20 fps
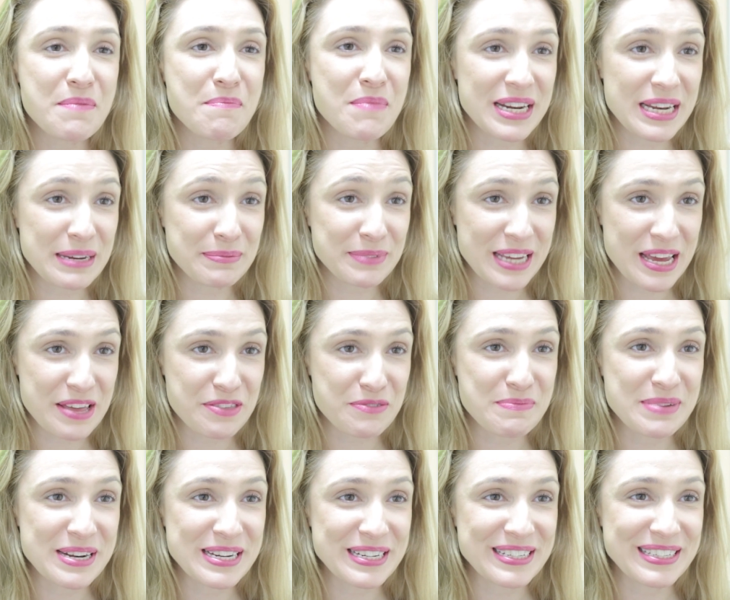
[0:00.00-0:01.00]
My name's
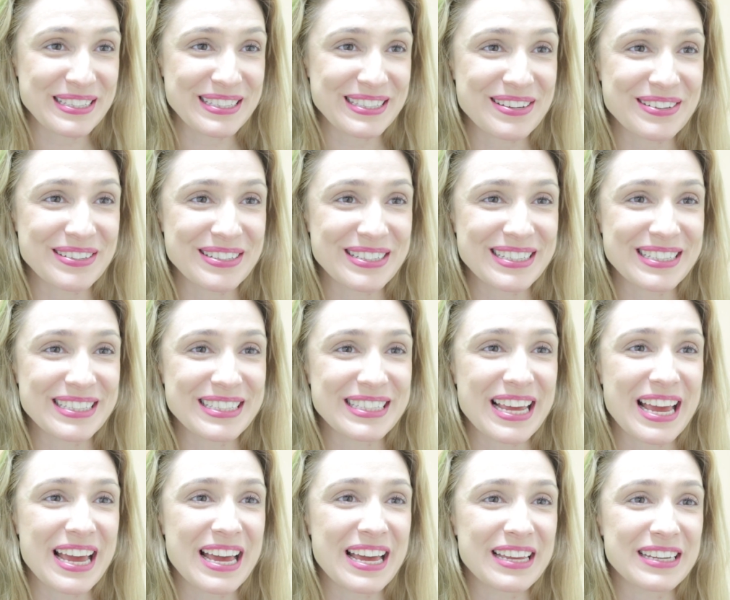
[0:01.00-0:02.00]
Catherine Millington
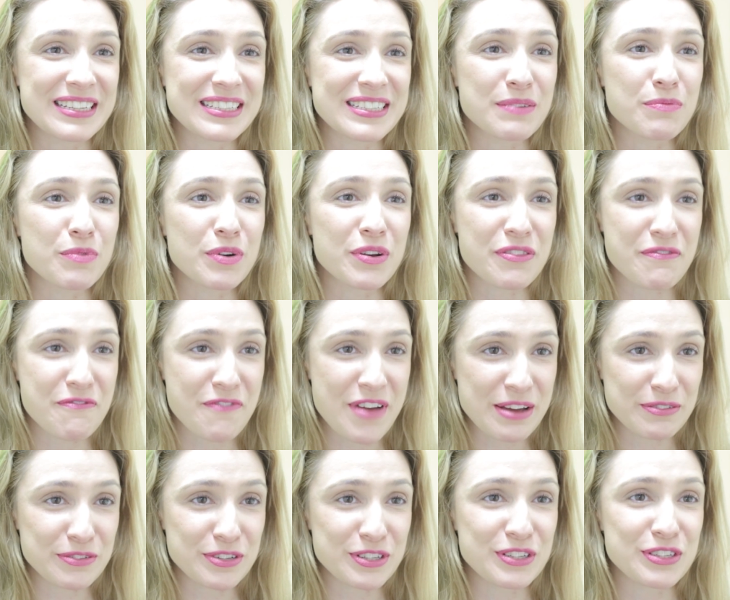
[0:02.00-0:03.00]
Sanders, and I'm one of the
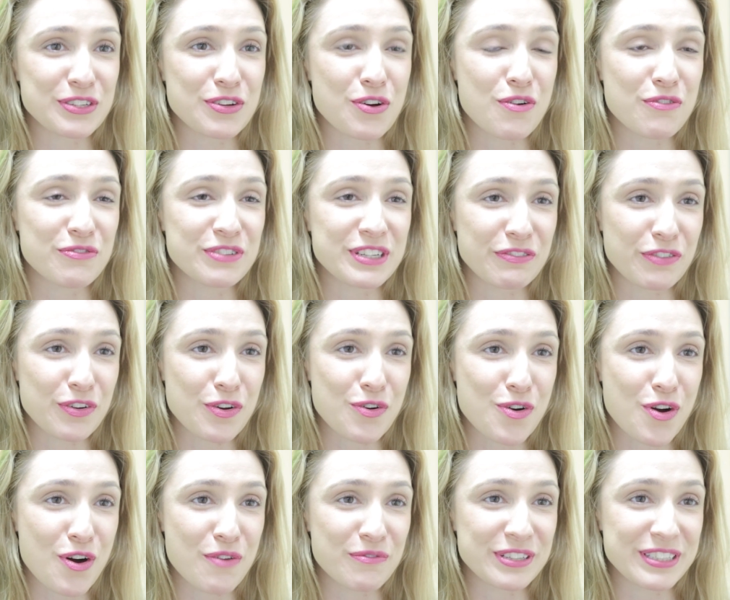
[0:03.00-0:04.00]
founders of
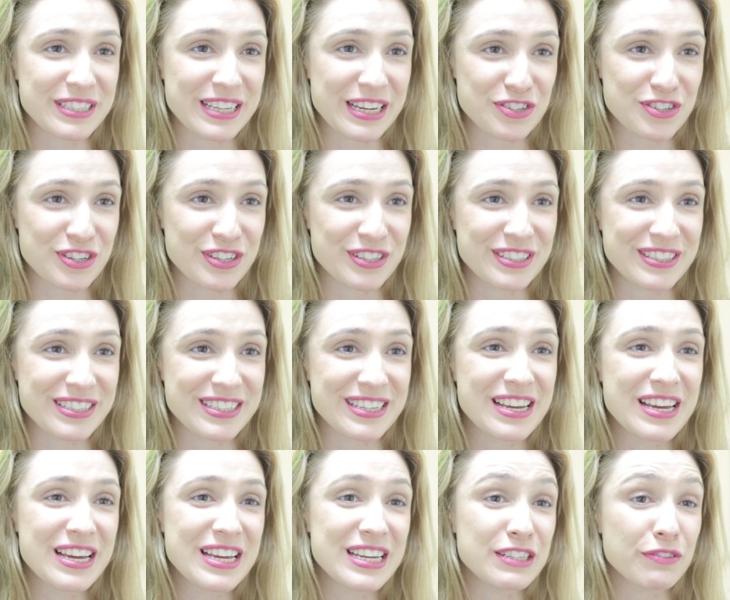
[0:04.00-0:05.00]
Difficult Conversations.
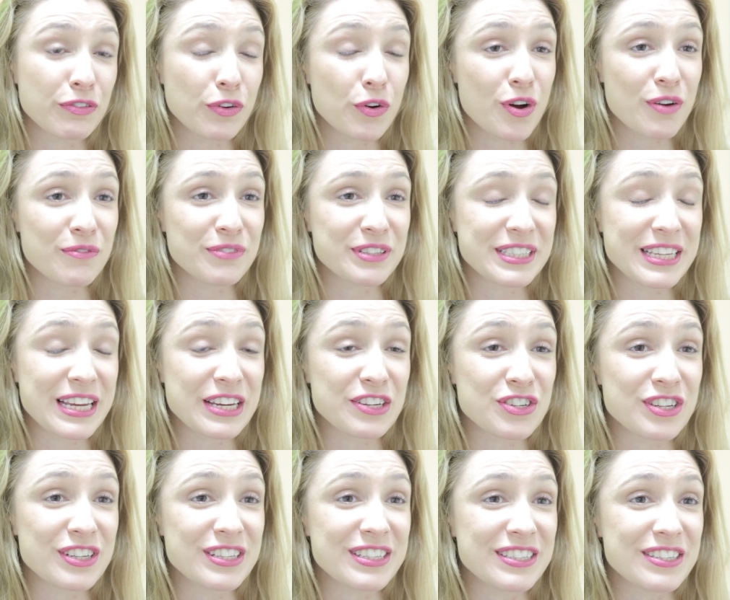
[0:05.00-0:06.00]
Difficult
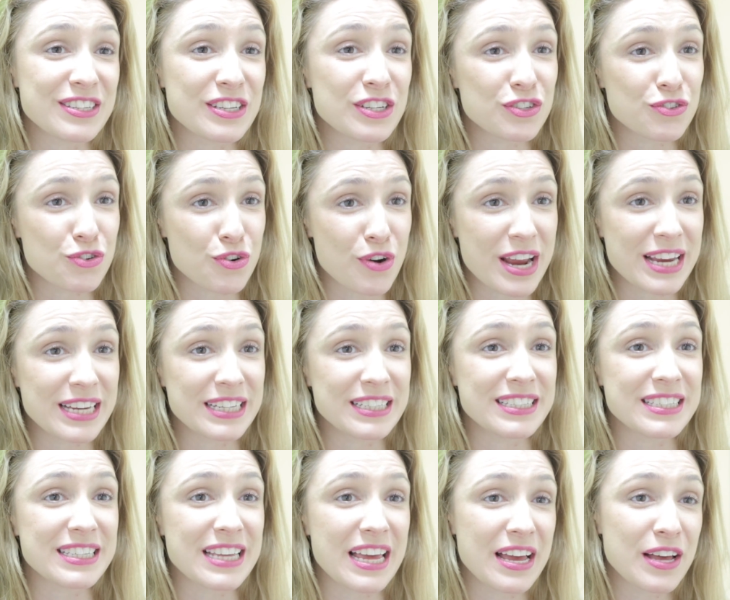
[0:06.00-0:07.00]
Conversations
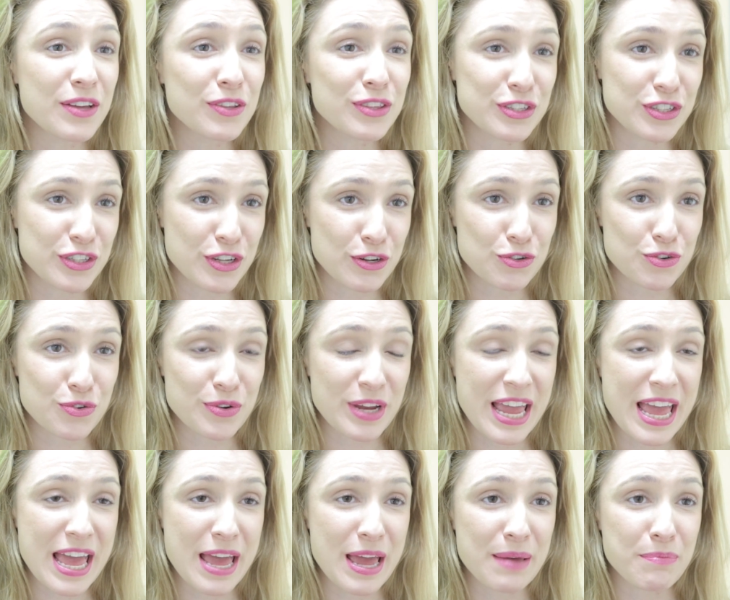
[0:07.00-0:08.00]
trains health and social
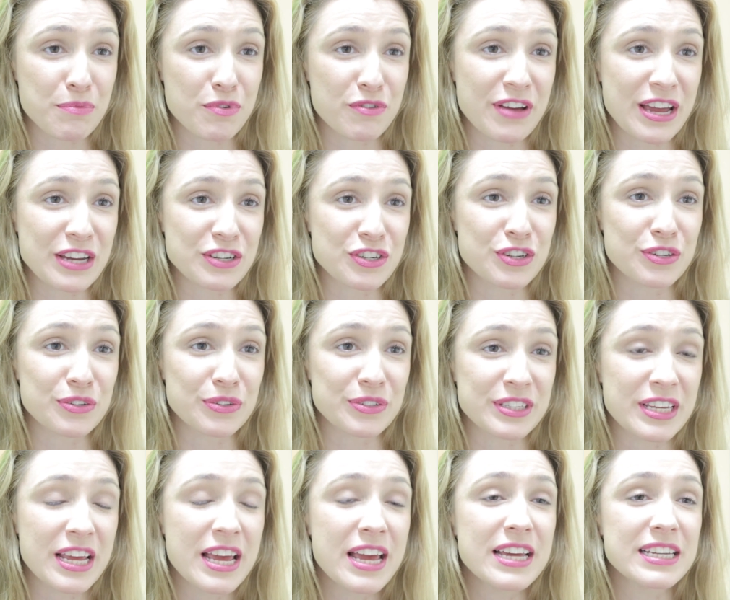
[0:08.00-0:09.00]
care
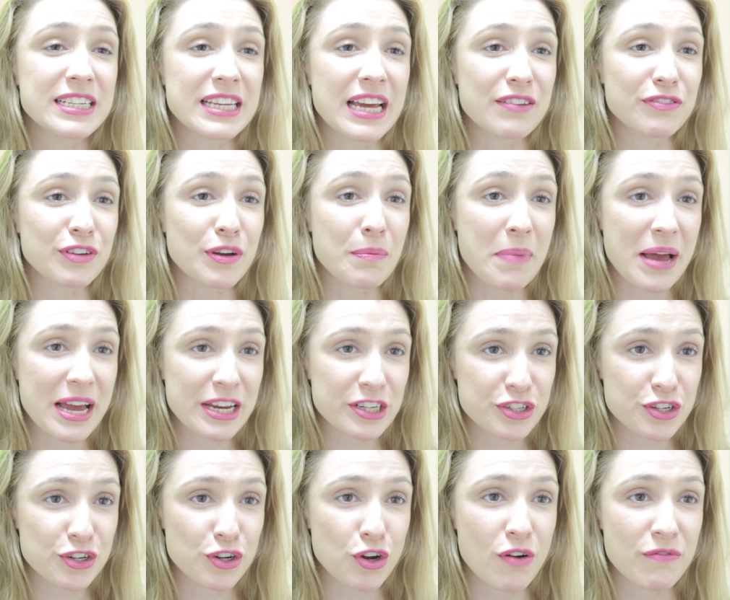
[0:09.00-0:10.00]
professionals to have
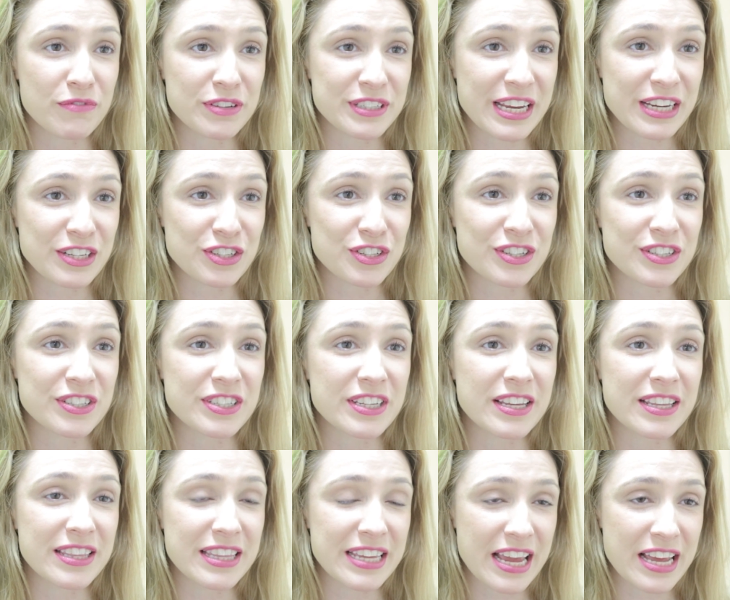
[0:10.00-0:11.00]
compassionate conversations
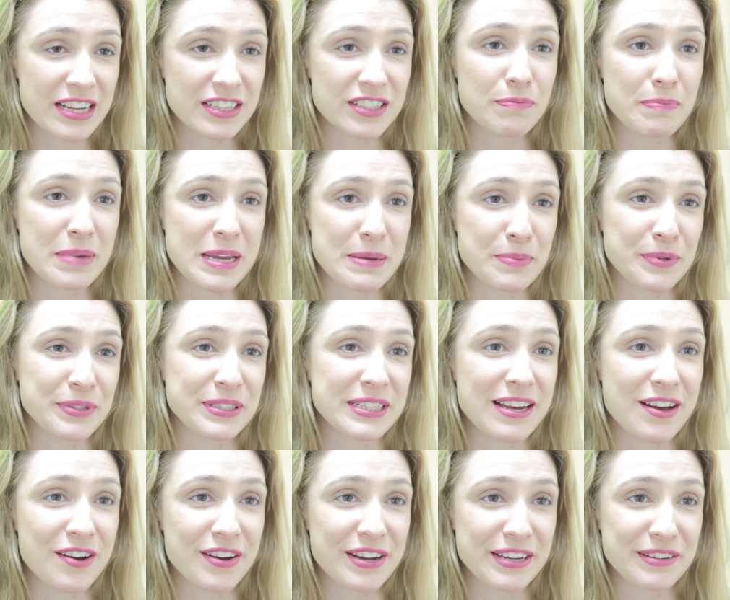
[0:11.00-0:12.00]
at the end of
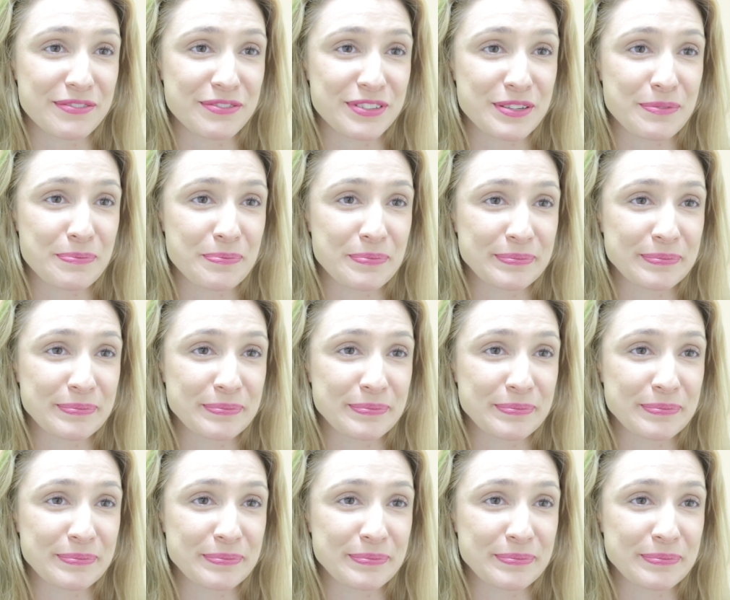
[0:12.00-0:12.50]
people's lives.